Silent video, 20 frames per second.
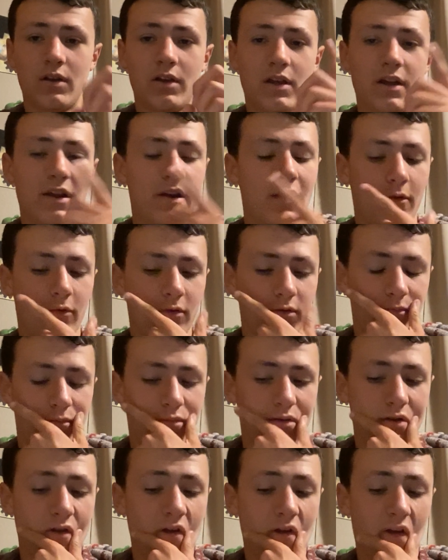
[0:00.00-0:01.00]
and I would
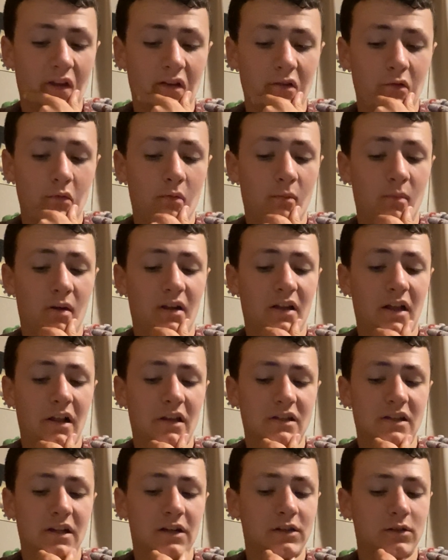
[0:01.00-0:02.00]
be doing my
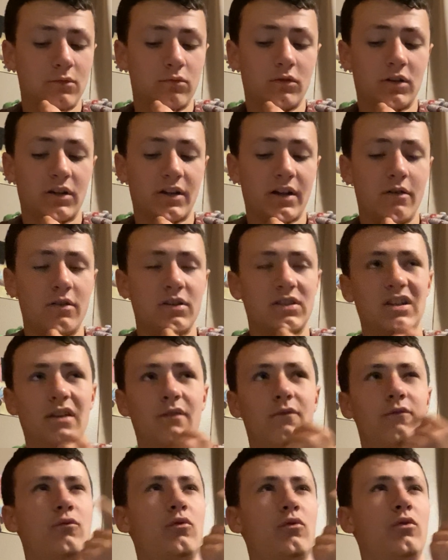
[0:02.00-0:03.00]
calisthenics workout,
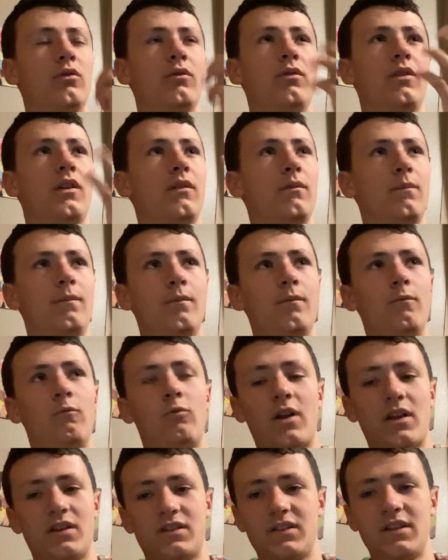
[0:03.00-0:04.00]
except for the
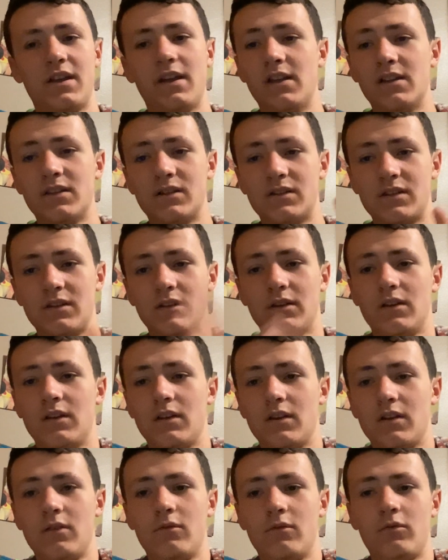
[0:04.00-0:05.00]
rest days,
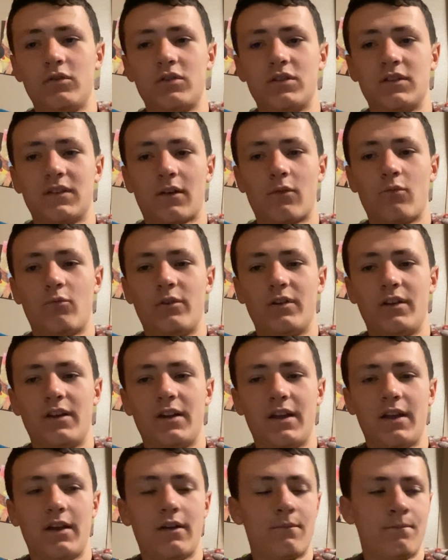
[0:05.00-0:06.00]
which is like 1
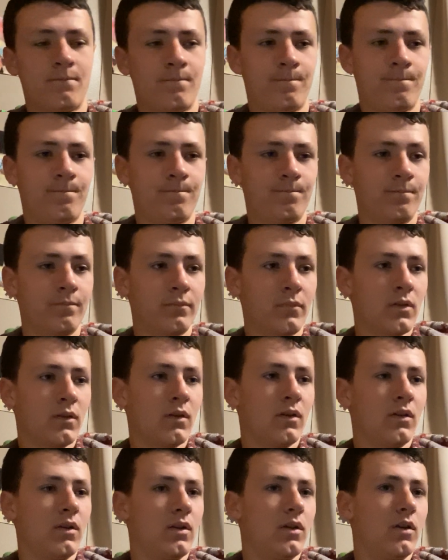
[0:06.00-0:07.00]
day.
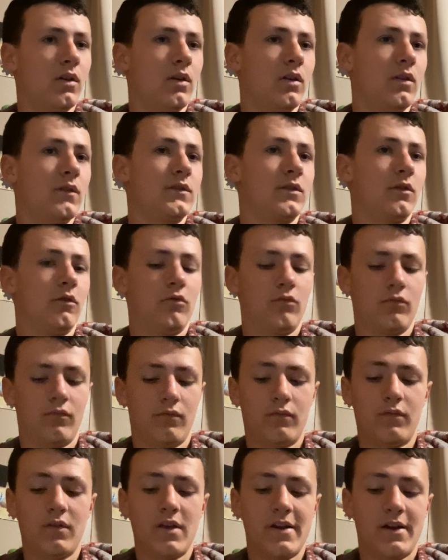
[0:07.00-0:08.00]
So
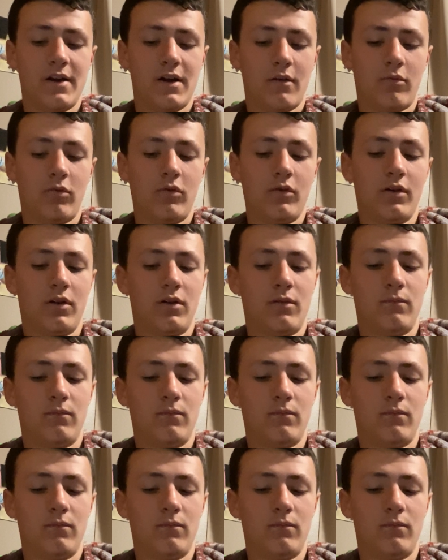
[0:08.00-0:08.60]
then I would,